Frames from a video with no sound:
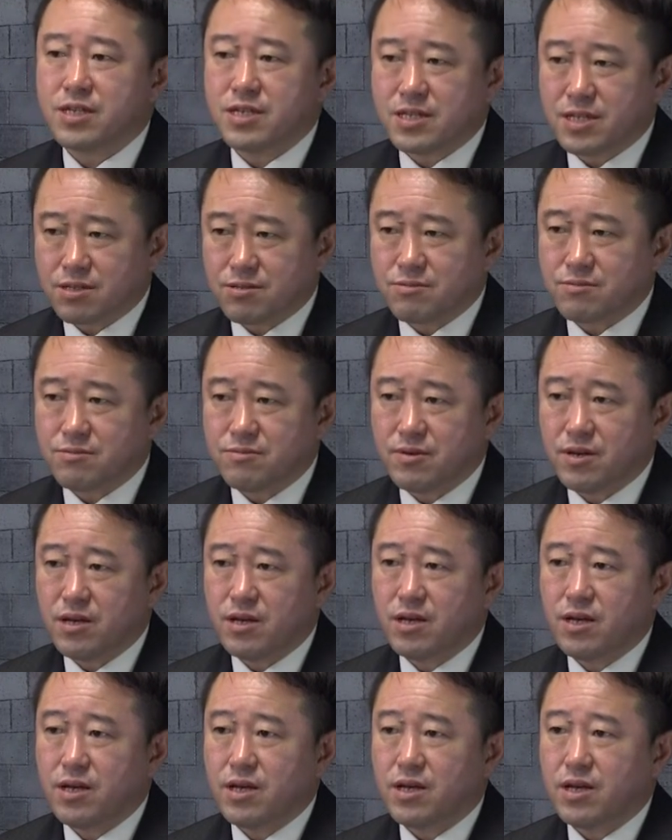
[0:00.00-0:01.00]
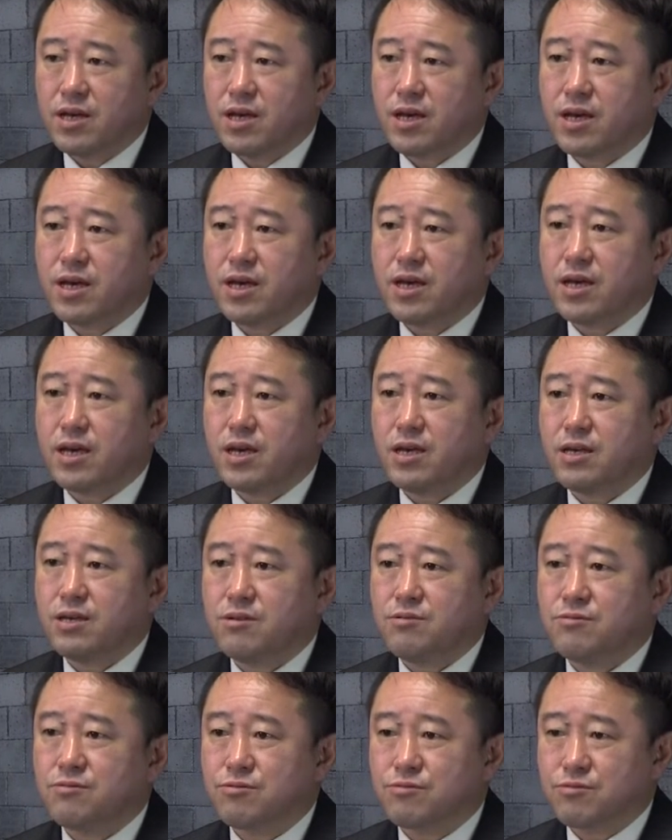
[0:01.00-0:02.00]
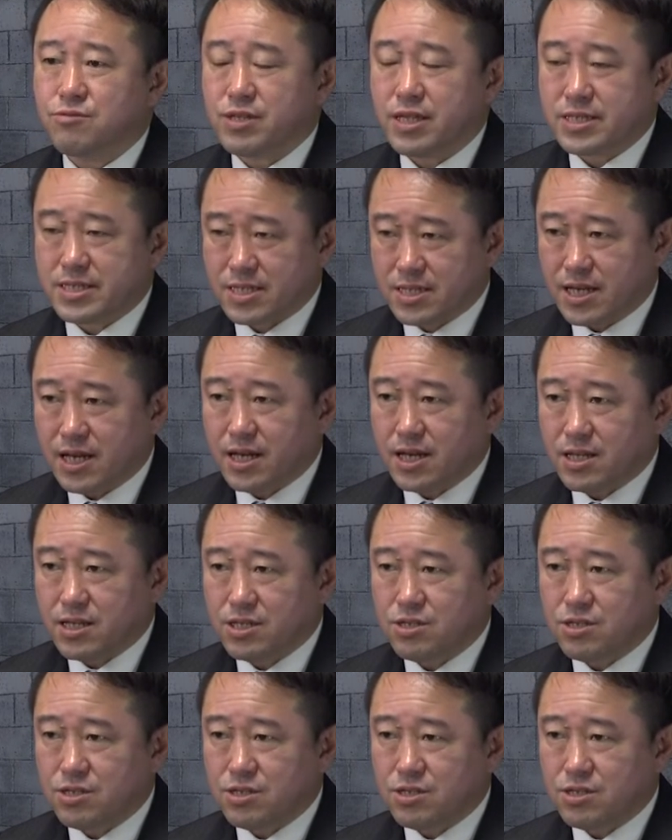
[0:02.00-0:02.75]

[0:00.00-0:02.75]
but we expect a gradual recovery.